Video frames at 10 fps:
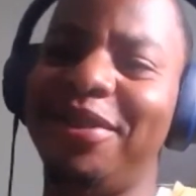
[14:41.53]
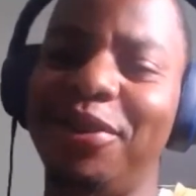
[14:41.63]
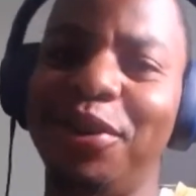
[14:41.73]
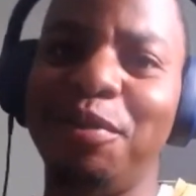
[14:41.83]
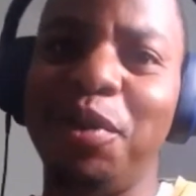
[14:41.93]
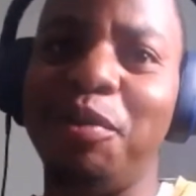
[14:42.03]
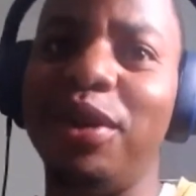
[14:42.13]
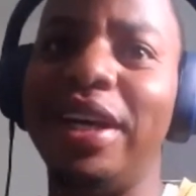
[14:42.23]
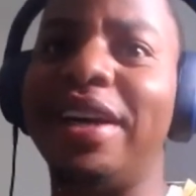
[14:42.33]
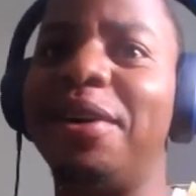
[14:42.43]
good people,
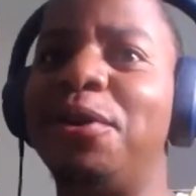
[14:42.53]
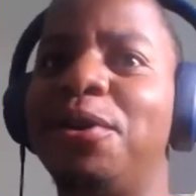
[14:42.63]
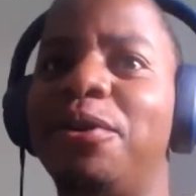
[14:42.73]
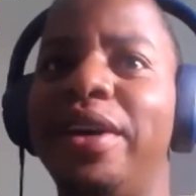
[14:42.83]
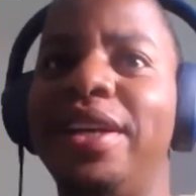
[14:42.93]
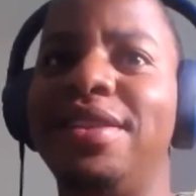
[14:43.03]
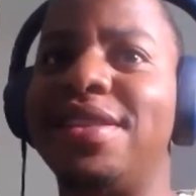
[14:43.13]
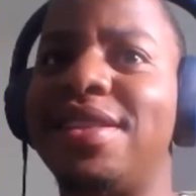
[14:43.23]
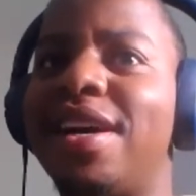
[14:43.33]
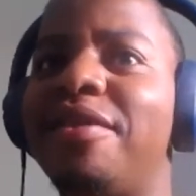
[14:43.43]
like great
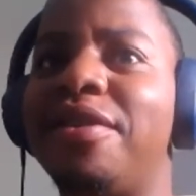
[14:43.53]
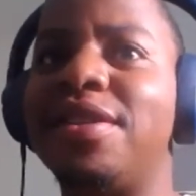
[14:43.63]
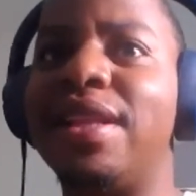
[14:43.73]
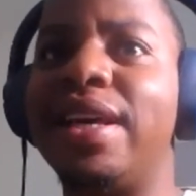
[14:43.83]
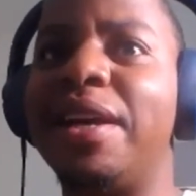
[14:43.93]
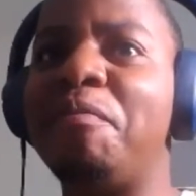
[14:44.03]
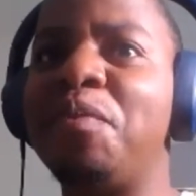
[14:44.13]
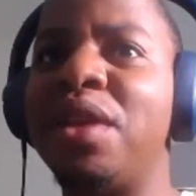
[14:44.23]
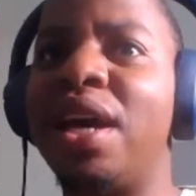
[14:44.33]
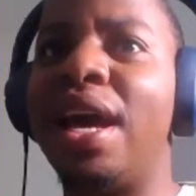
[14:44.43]
designers. Like
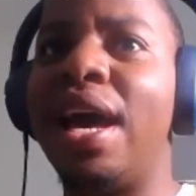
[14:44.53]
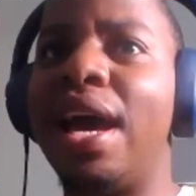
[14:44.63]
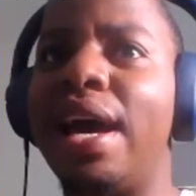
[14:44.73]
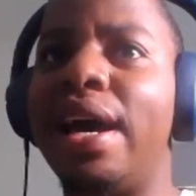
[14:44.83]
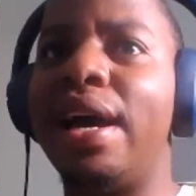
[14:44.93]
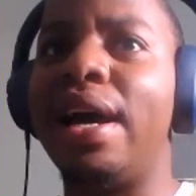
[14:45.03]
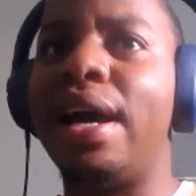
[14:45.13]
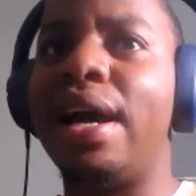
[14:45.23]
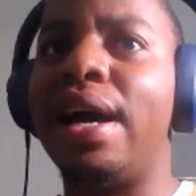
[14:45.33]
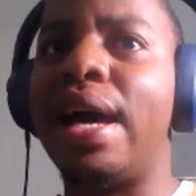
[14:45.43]

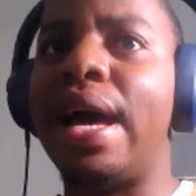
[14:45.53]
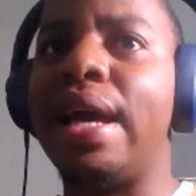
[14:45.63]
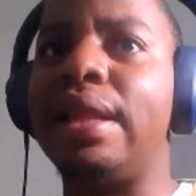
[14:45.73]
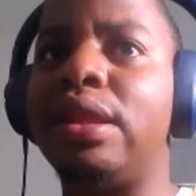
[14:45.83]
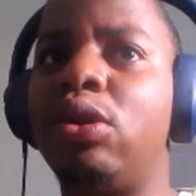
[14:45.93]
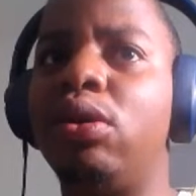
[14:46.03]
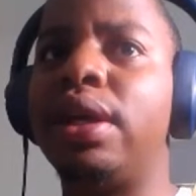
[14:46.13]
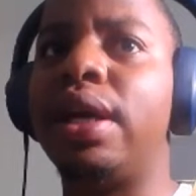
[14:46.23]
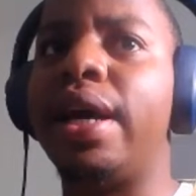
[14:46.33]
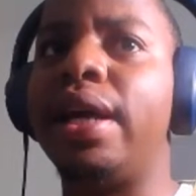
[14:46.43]
I thought
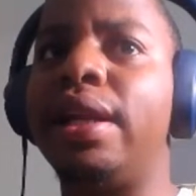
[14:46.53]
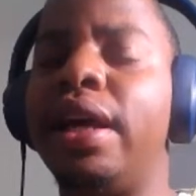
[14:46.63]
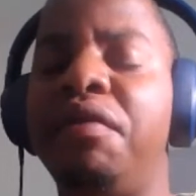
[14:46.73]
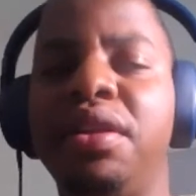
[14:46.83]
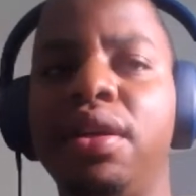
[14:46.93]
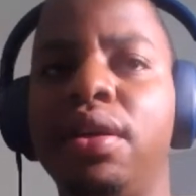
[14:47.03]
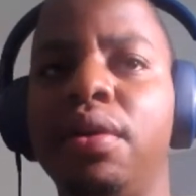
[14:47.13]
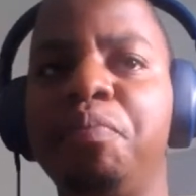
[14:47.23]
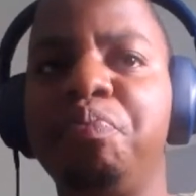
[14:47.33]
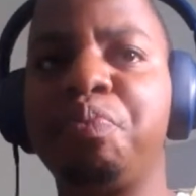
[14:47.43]
I had everything
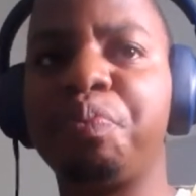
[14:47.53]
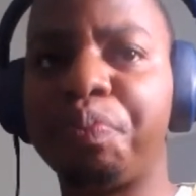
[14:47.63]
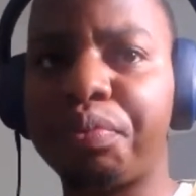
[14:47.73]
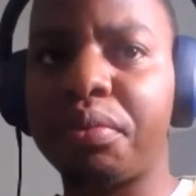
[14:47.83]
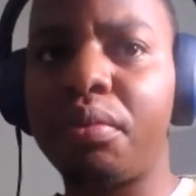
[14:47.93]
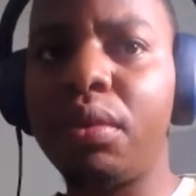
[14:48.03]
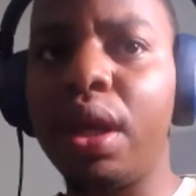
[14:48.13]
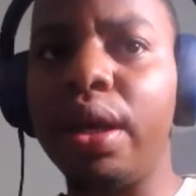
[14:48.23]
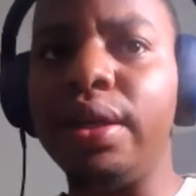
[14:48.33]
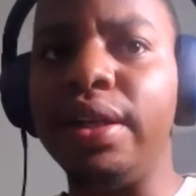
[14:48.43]

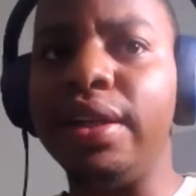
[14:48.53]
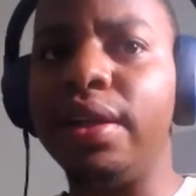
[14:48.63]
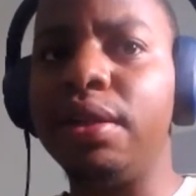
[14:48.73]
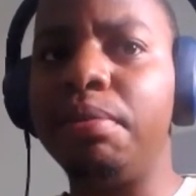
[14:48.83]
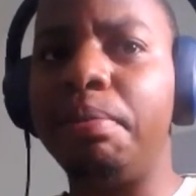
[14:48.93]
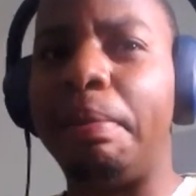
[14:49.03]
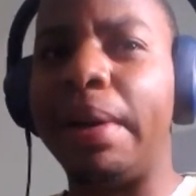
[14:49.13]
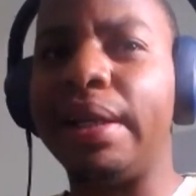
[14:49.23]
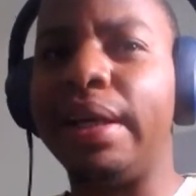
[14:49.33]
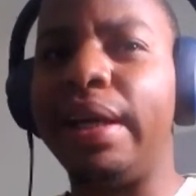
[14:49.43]
I needed,
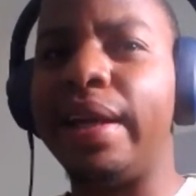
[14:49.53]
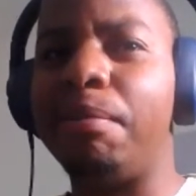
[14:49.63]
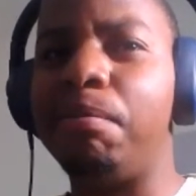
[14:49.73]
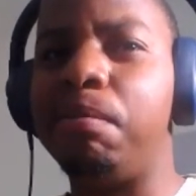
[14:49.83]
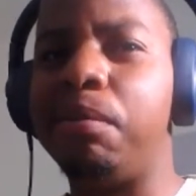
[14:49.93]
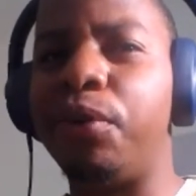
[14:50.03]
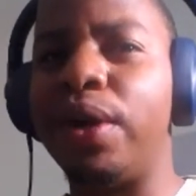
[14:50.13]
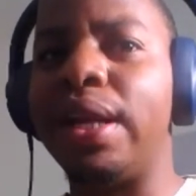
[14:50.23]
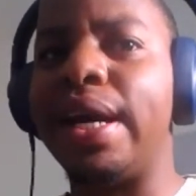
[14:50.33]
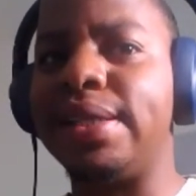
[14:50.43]
but I ended up
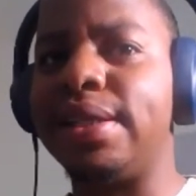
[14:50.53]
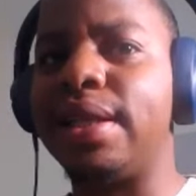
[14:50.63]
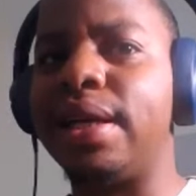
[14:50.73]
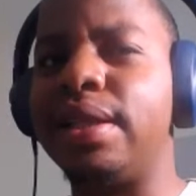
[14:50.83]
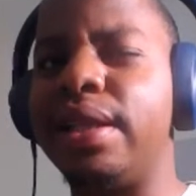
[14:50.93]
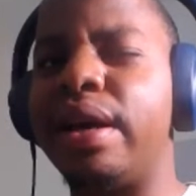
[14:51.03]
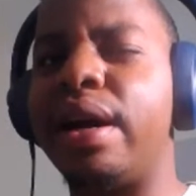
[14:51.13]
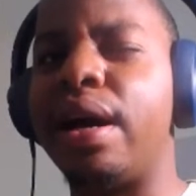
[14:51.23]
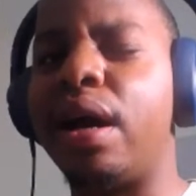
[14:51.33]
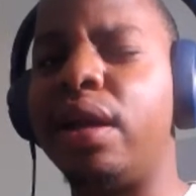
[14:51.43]
realizing that there
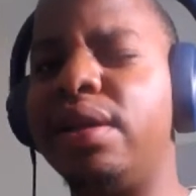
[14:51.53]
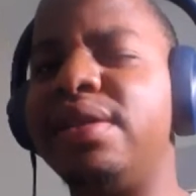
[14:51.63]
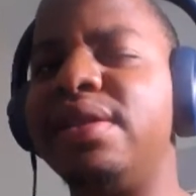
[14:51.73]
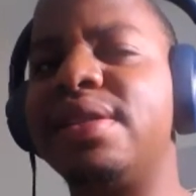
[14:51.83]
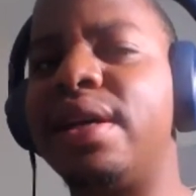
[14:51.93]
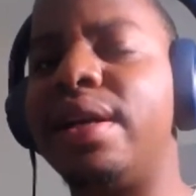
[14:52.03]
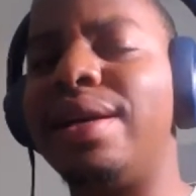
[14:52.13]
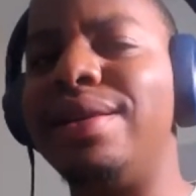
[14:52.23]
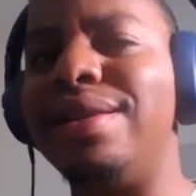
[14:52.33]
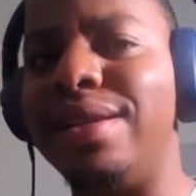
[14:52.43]
are other things that
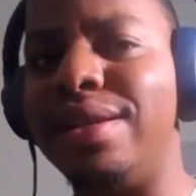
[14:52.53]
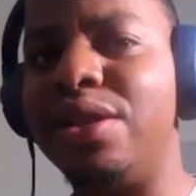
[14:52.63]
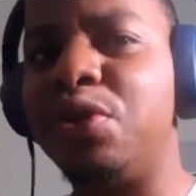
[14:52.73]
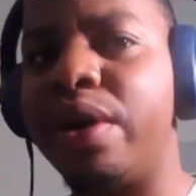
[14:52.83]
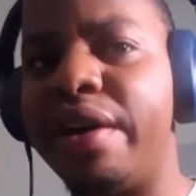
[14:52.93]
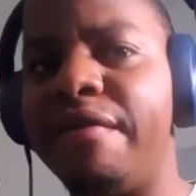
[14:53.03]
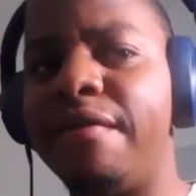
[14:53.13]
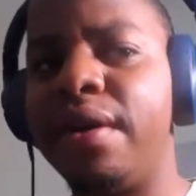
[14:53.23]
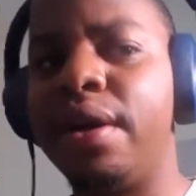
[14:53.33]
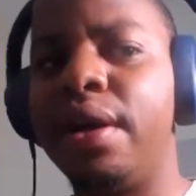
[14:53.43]
I needed to have
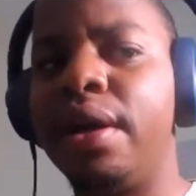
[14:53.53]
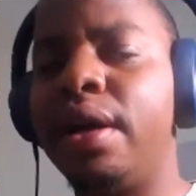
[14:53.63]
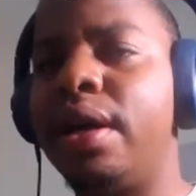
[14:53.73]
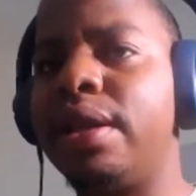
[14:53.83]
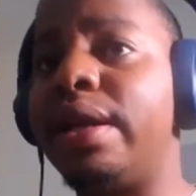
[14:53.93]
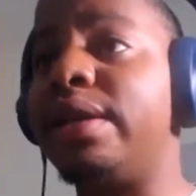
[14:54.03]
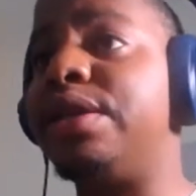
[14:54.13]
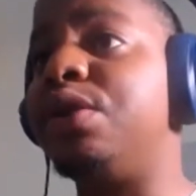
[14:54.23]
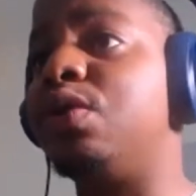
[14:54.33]
that I still